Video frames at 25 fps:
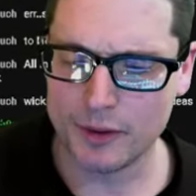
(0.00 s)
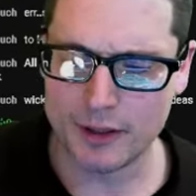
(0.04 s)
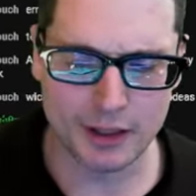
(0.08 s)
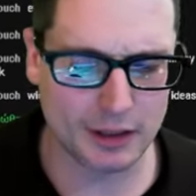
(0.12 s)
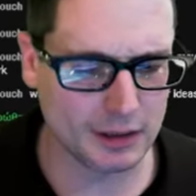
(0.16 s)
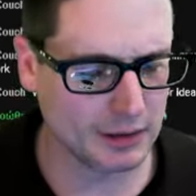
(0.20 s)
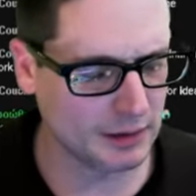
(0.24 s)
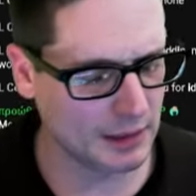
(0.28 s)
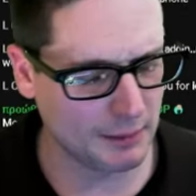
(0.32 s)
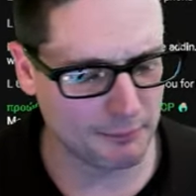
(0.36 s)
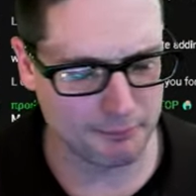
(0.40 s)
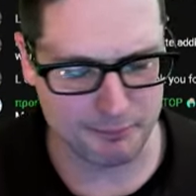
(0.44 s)

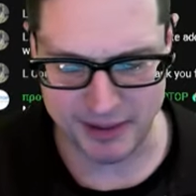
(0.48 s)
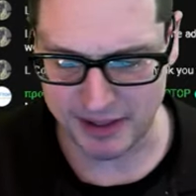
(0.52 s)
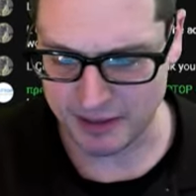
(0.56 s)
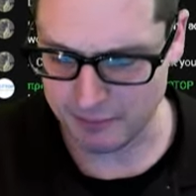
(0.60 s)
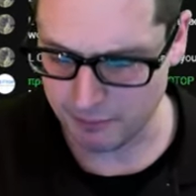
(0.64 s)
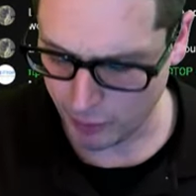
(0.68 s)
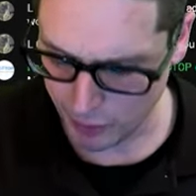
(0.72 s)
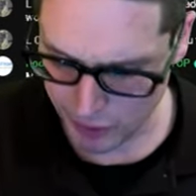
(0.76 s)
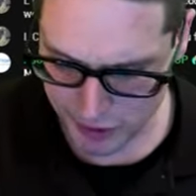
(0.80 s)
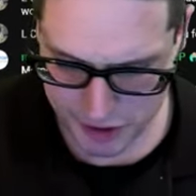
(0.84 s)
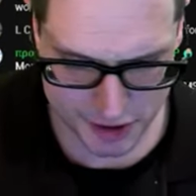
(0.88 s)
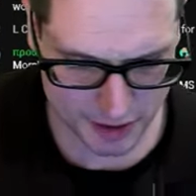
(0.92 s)
a big
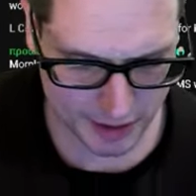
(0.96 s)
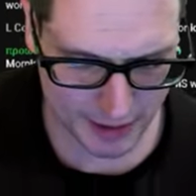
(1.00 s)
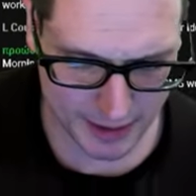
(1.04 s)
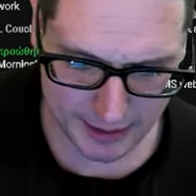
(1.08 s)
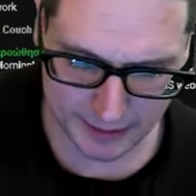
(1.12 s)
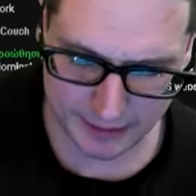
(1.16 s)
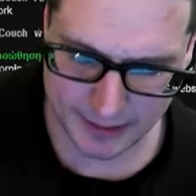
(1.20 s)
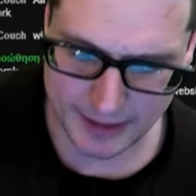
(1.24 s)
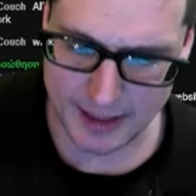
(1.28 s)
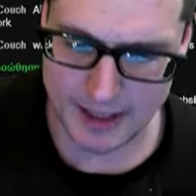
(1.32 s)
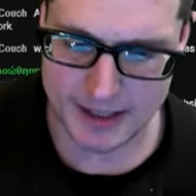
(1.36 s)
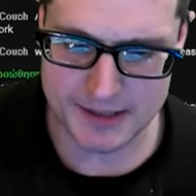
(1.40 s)
push
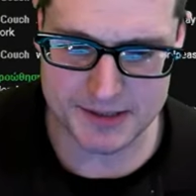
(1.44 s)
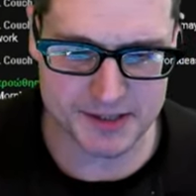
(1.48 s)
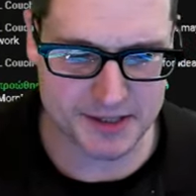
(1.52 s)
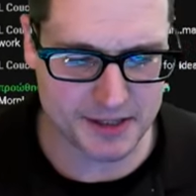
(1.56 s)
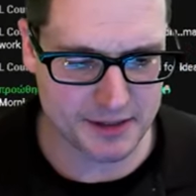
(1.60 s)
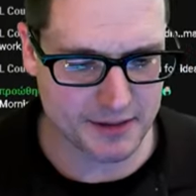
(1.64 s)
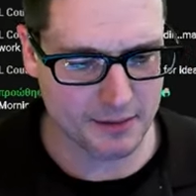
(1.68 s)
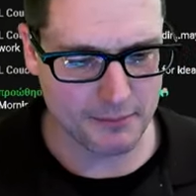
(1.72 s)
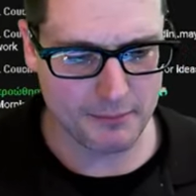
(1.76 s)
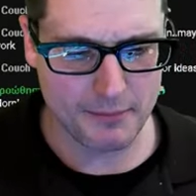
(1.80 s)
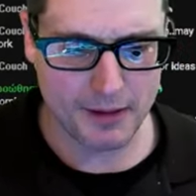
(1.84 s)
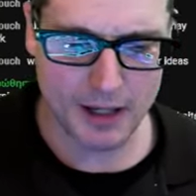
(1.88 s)
lately. I see
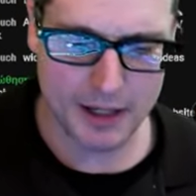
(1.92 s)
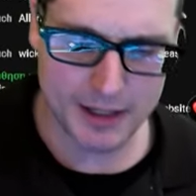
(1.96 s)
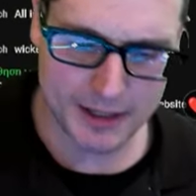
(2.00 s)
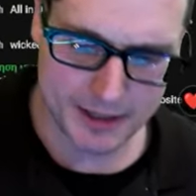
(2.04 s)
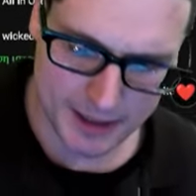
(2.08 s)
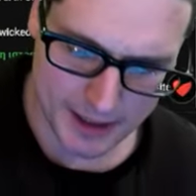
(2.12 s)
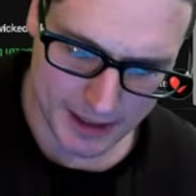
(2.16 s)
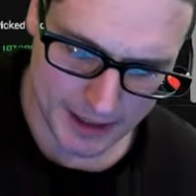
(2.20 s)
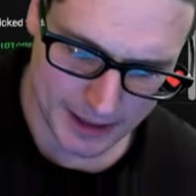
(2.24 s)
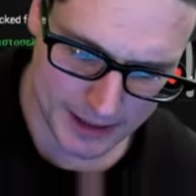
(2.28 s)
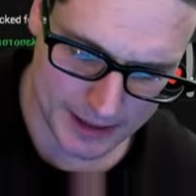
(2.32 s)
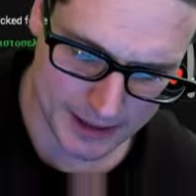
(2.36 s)
them on
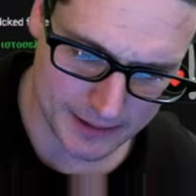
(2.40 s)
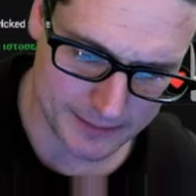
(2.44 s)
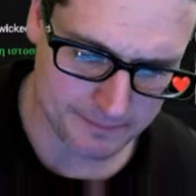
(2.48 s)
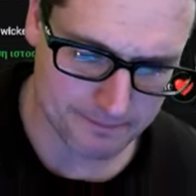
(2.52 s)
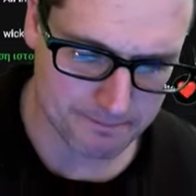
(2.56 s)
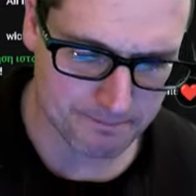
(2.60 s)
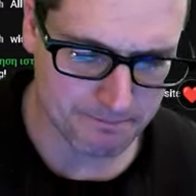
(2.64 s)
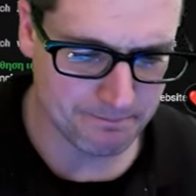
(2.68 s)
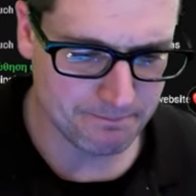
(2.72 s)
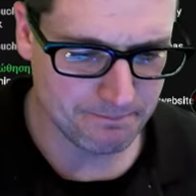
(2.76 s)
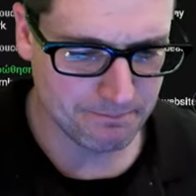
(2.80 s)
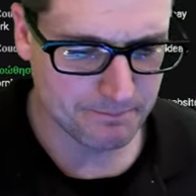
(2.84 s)

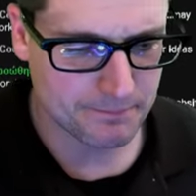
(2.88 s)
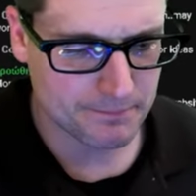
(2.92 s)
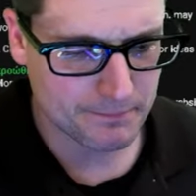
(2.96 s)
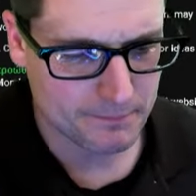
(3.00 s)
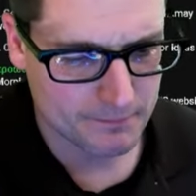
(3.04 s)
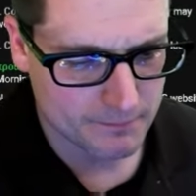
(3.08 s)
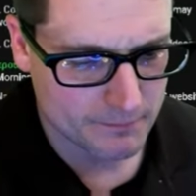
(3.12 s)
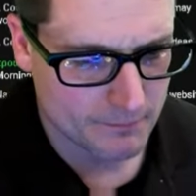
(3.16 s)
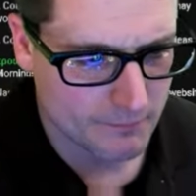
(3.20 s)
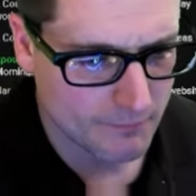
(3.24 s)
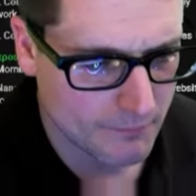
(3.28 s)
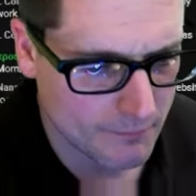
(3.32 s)

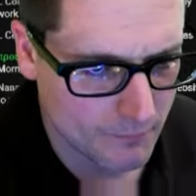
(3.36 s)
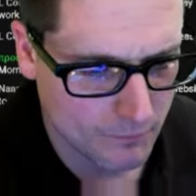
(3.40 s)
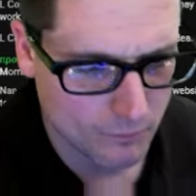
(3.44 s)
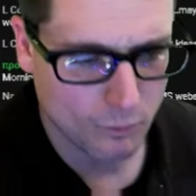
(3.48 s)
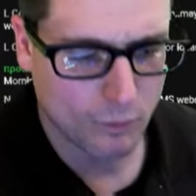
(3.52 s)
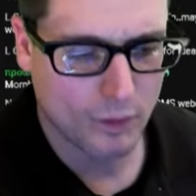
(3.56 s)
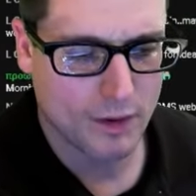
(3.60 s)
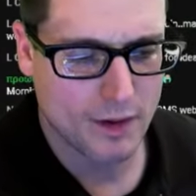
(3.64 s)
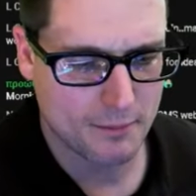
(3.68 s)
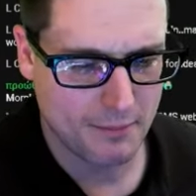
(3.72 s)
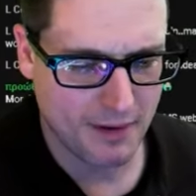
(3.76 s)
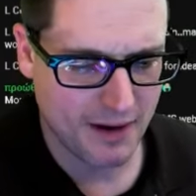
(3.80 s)

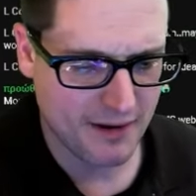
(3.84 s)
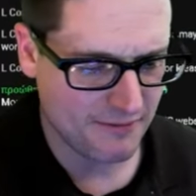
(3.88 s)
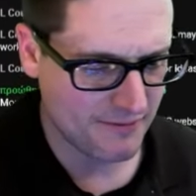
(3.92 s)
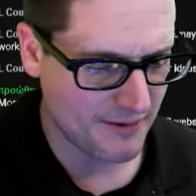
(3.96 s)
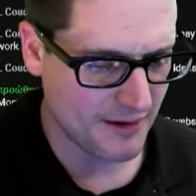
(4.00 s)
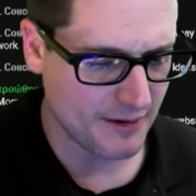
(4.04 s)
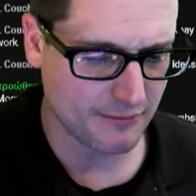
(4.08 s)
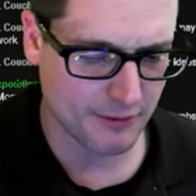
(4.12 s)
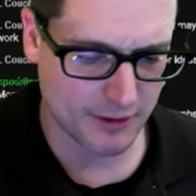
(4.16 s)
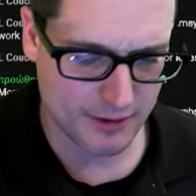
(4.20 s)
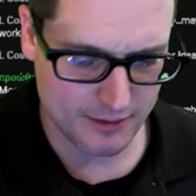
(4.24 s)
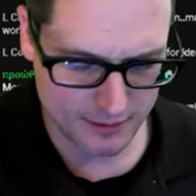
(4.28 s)
one of my
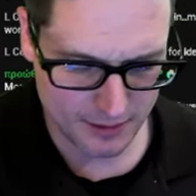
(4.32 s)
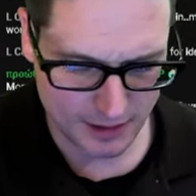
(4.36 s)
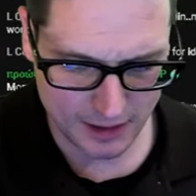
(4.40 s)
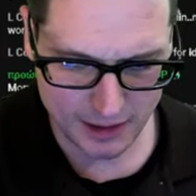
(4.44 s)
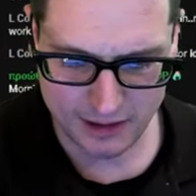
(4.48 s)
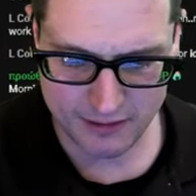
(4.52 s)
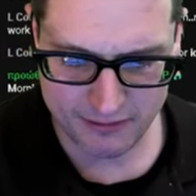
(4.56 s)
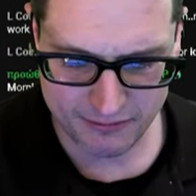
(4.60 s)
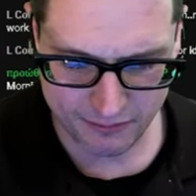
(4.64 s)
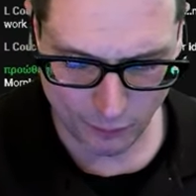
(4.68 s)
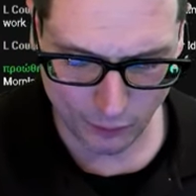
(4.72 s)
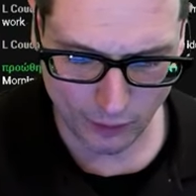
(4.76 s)
favorite
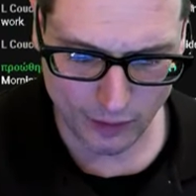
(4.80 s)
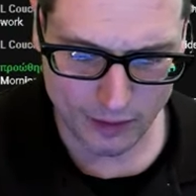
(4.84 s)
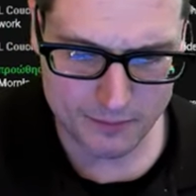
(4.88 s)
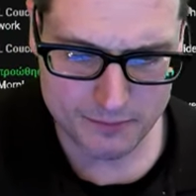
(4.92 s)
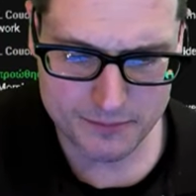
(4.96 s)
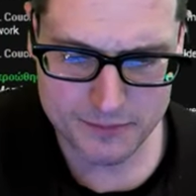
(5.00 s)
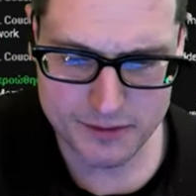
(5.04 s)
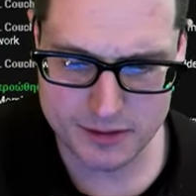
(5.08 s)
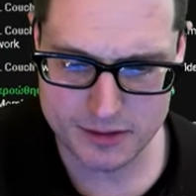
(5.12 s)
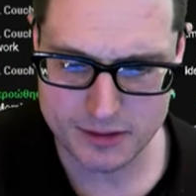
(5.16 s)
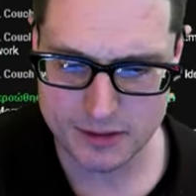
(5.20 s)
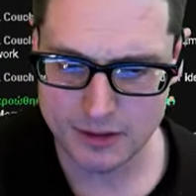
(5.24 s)

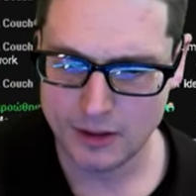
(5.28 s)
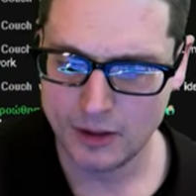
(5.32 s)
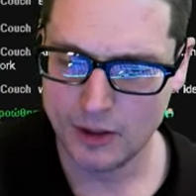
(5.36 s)
forums.